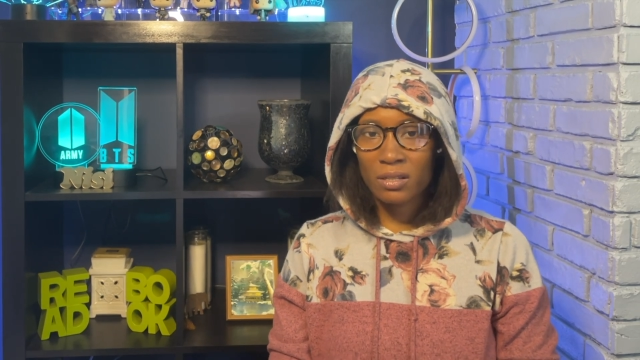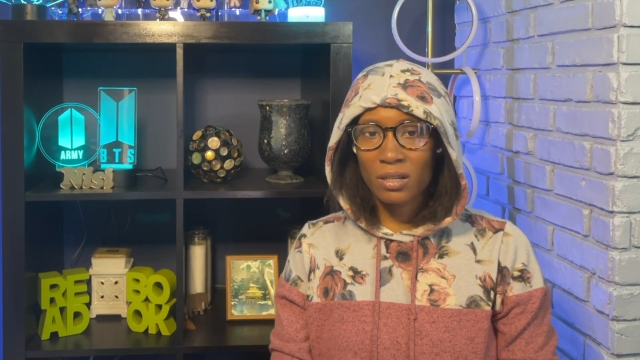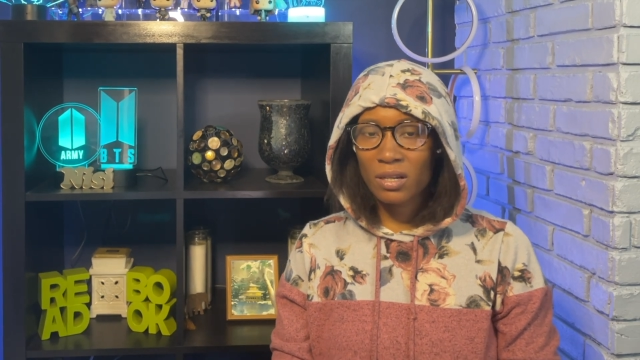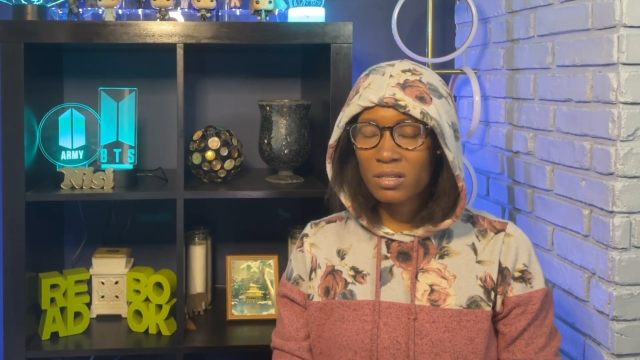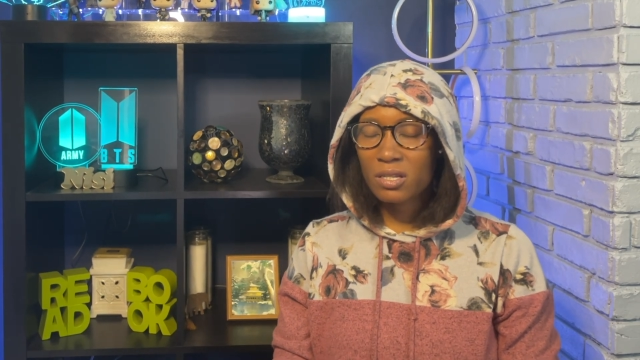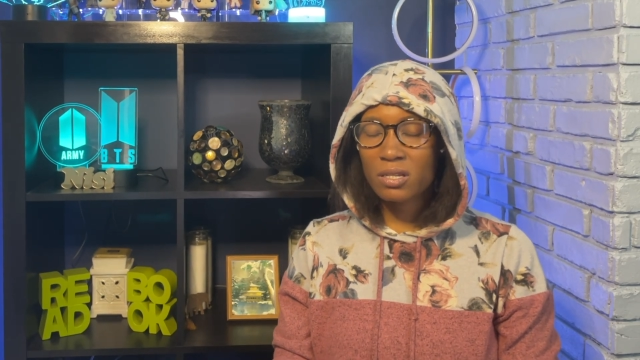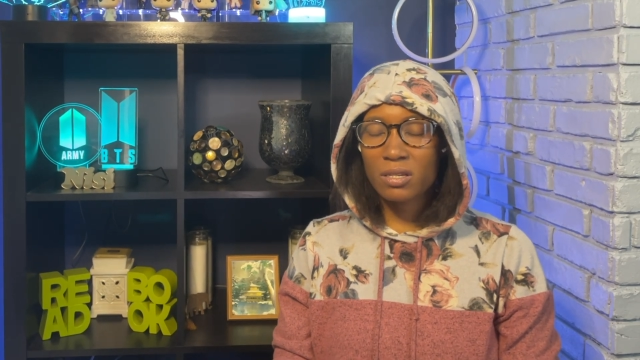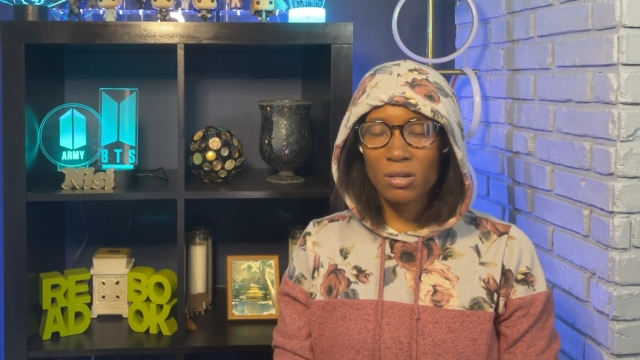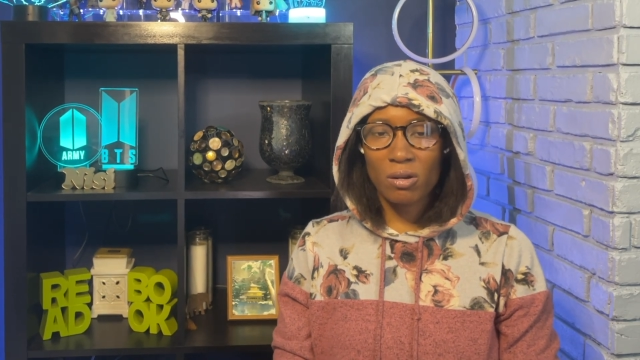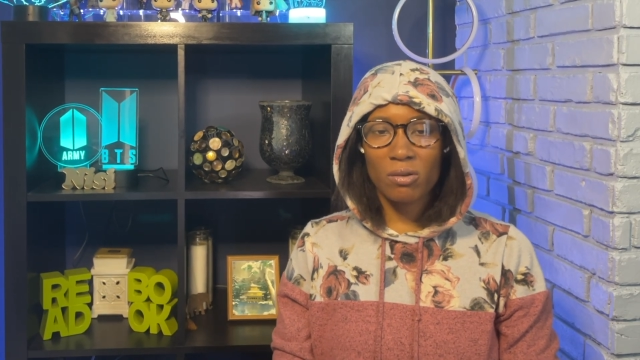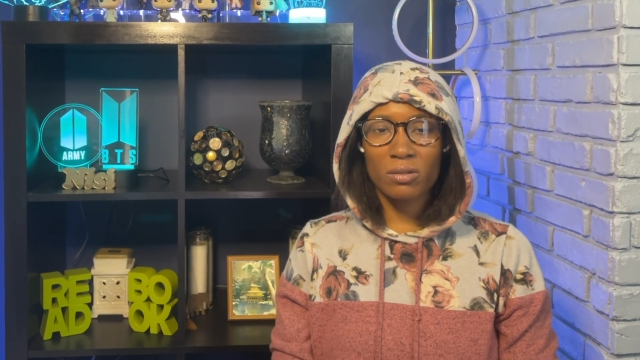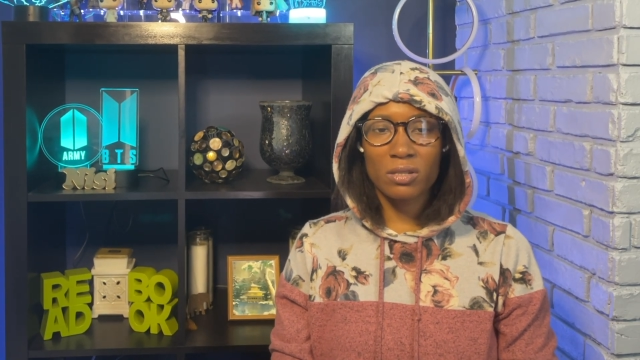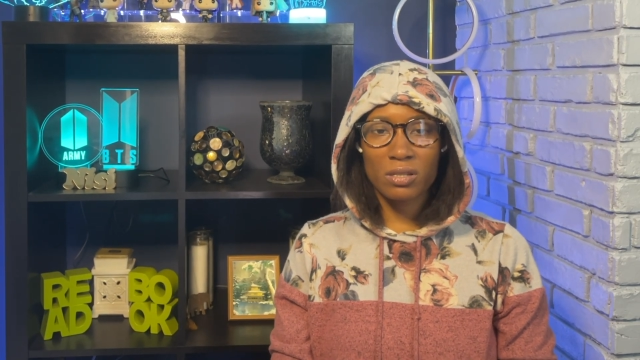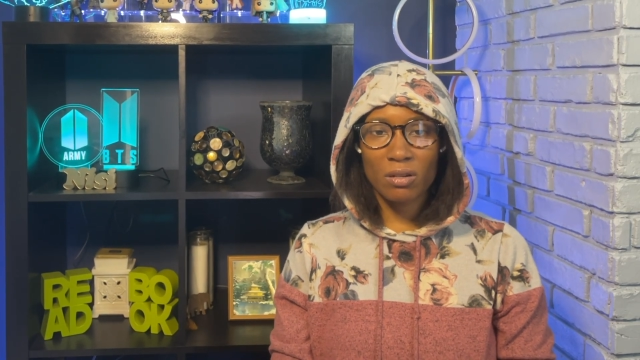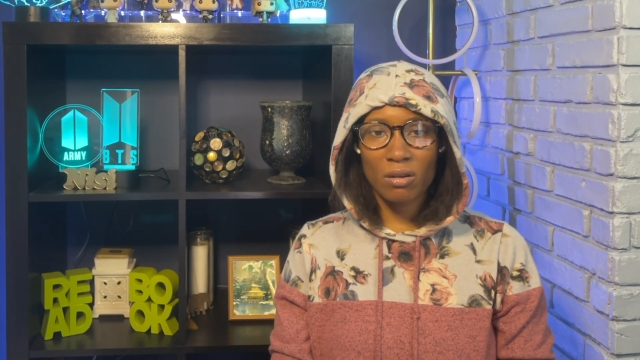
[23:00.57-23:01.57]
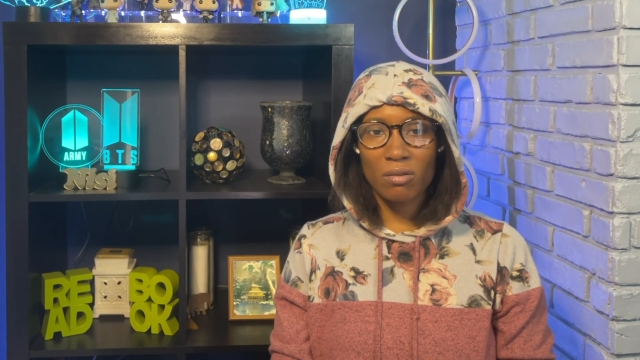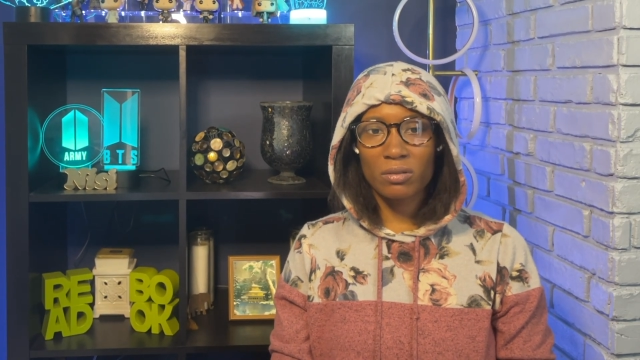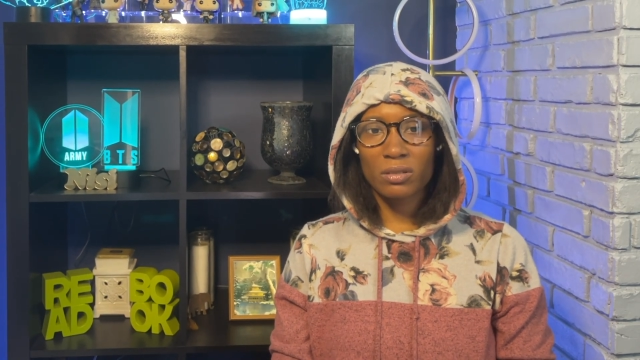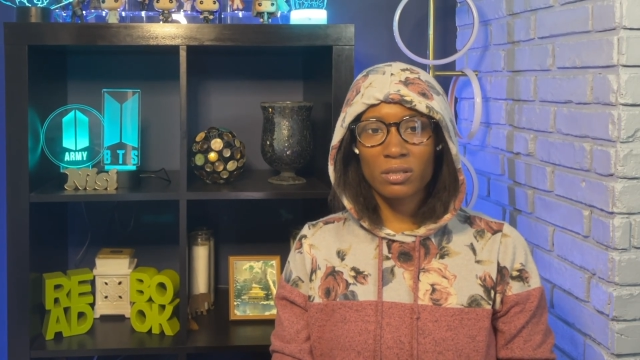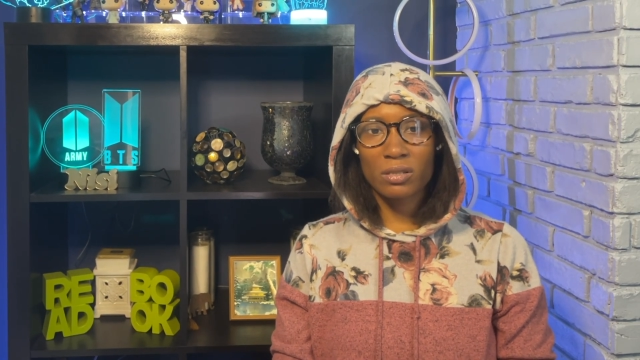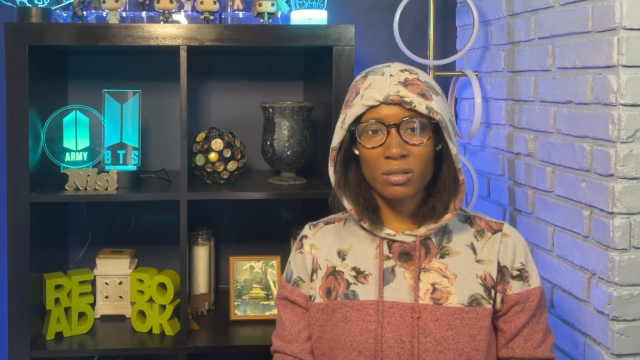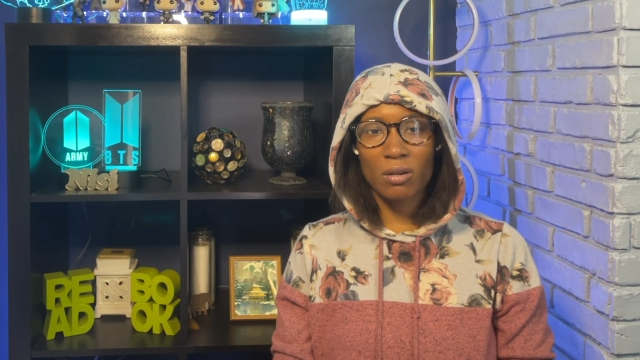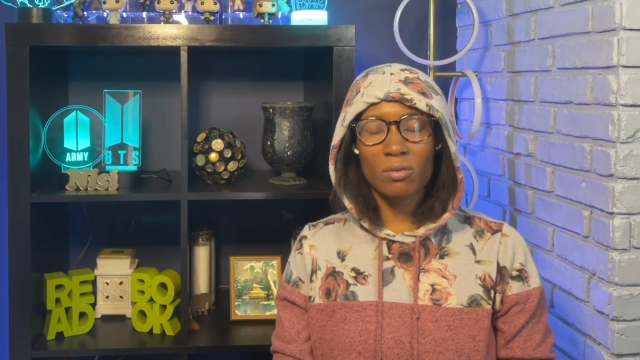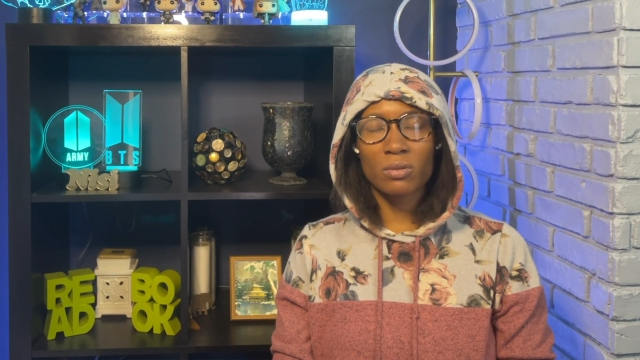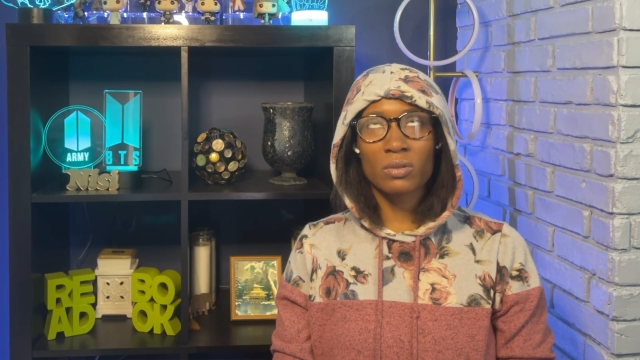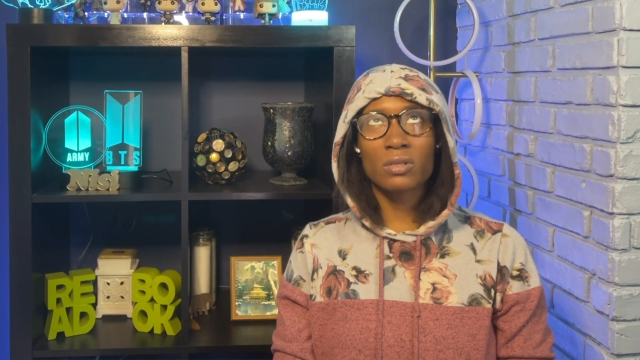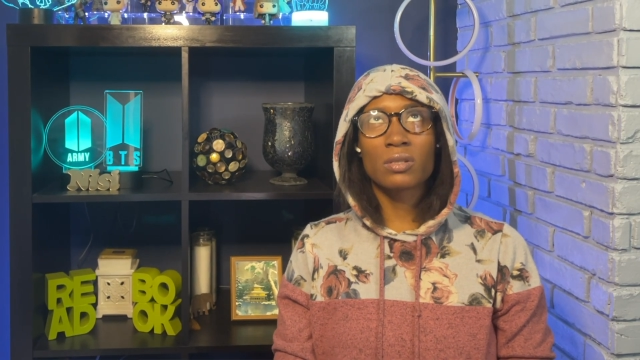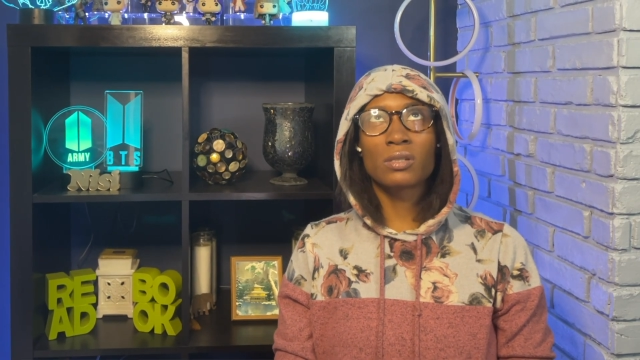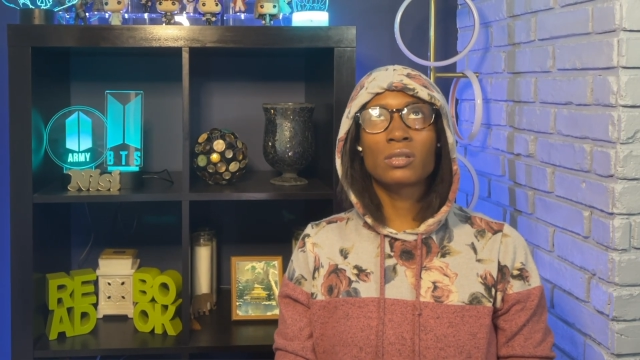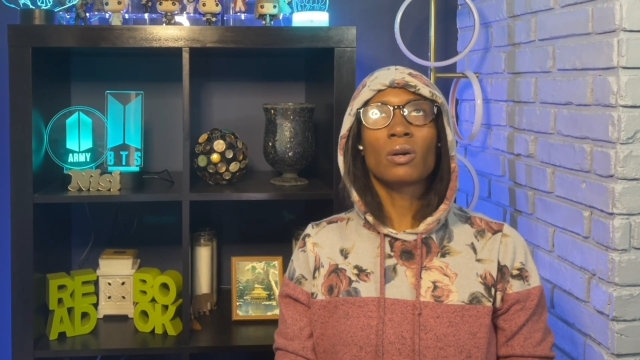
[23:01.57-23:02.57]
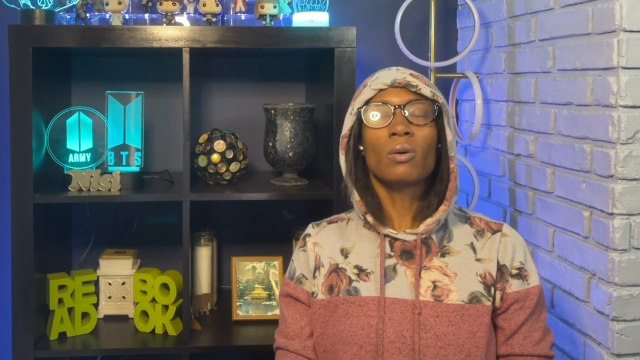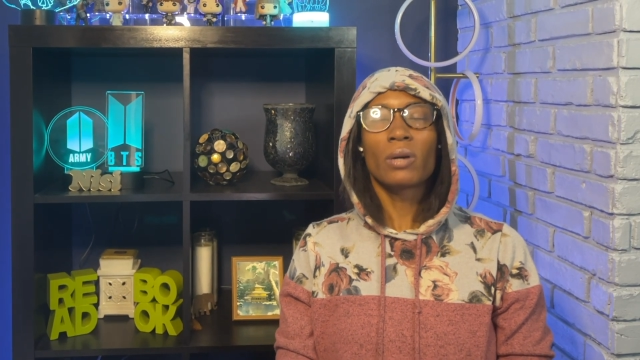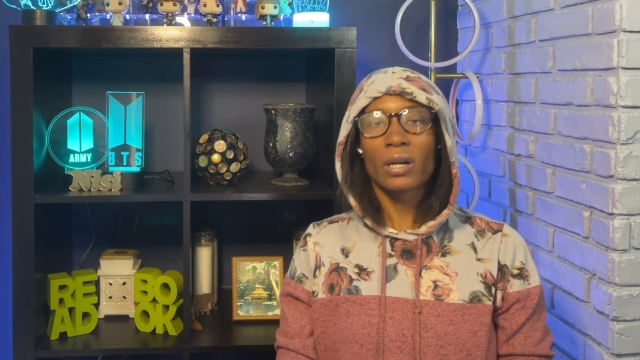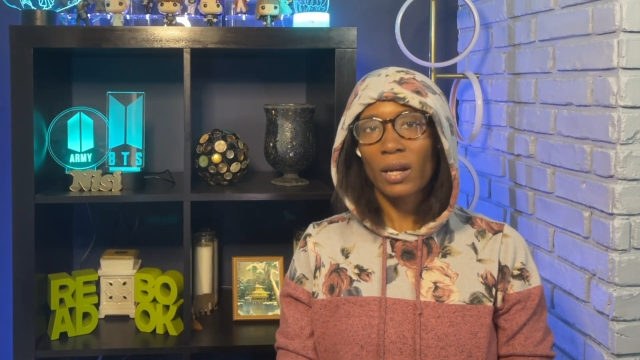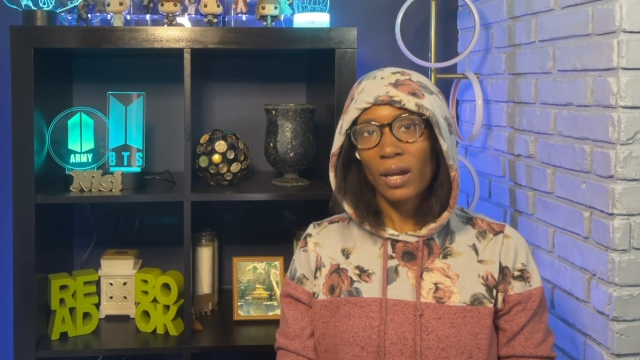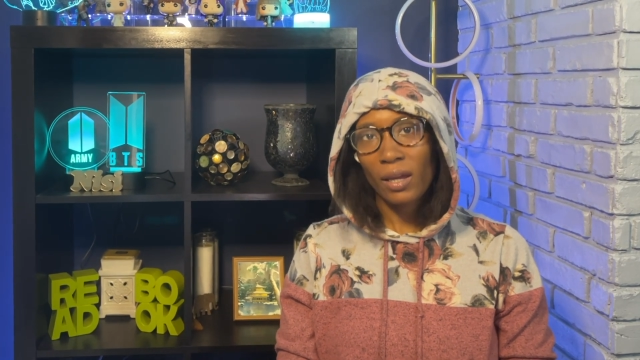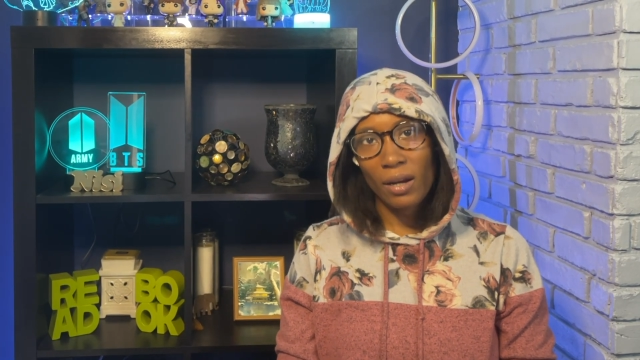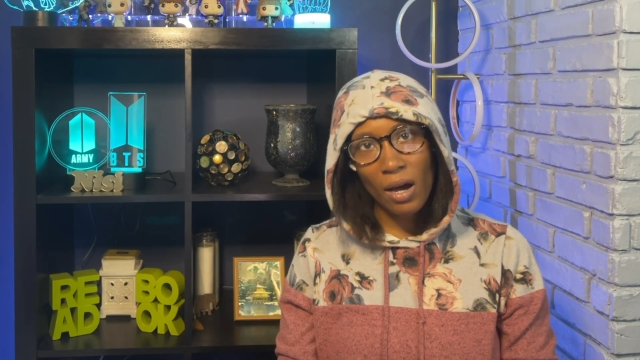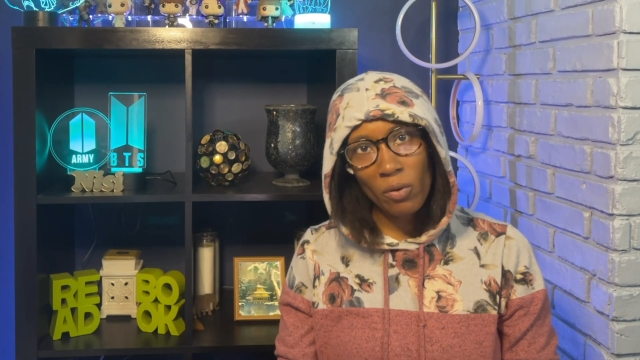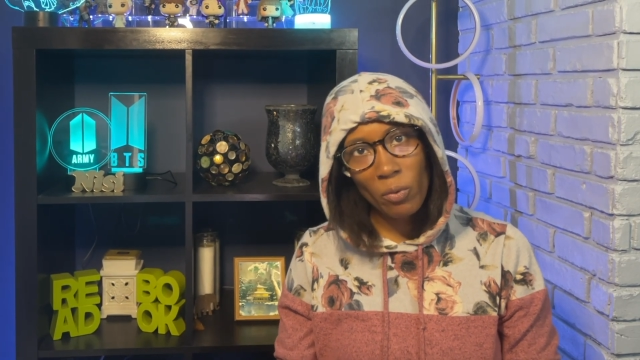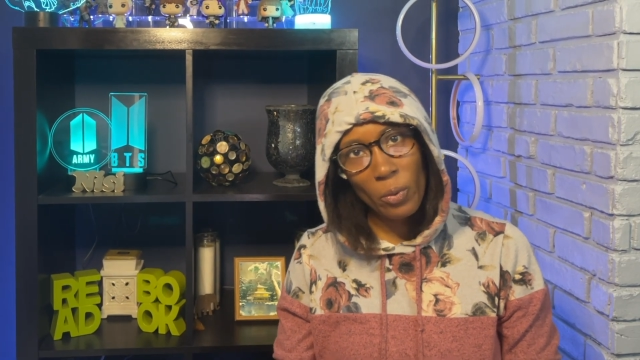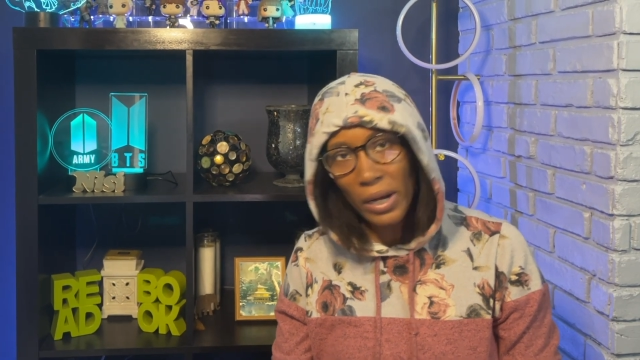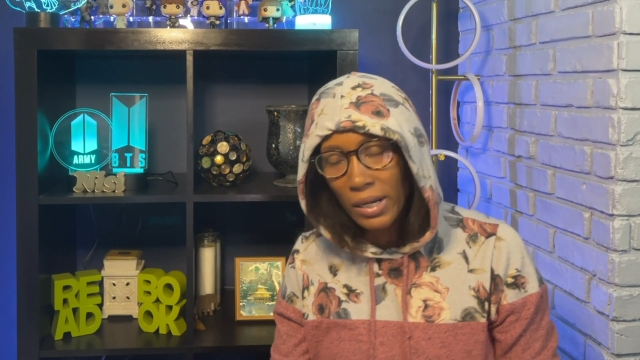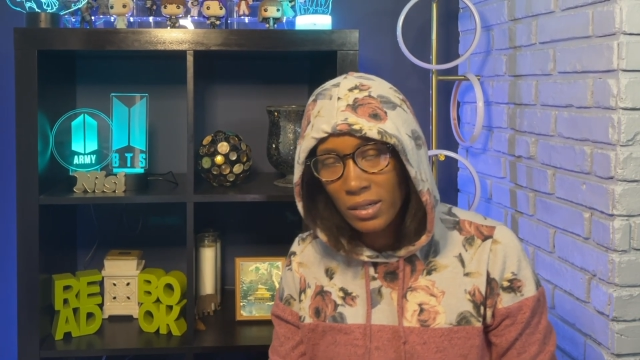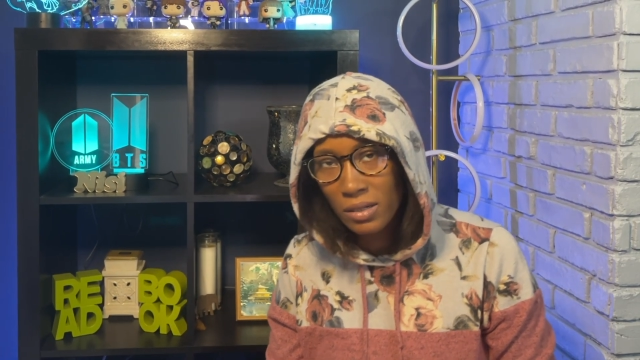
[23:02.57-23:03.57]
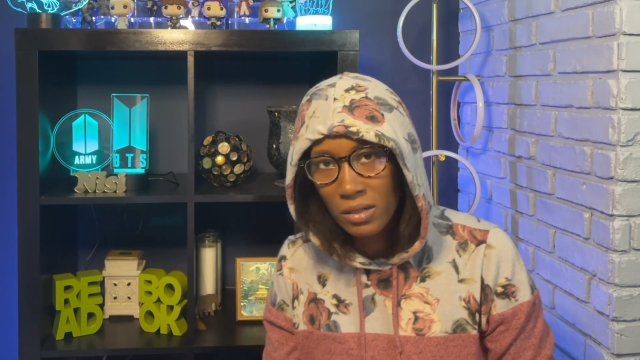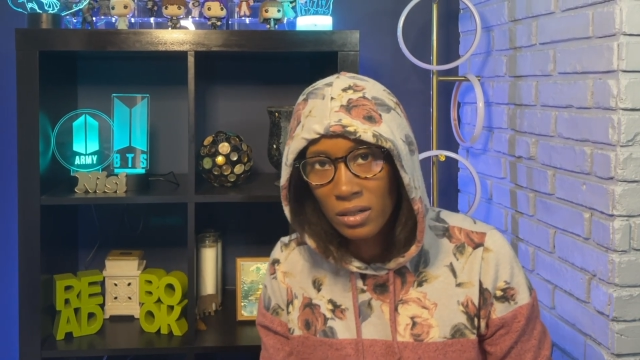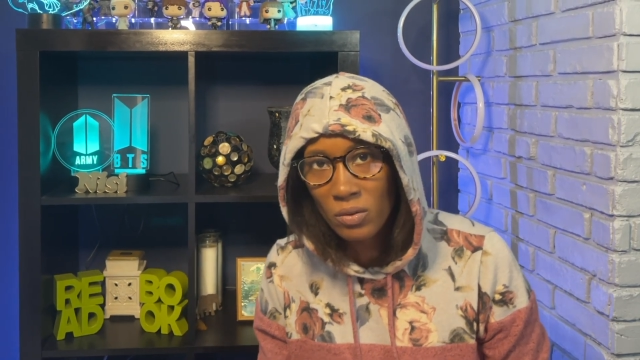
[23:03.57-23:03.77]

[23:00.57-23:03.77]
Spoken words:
It's so good. I cannot wait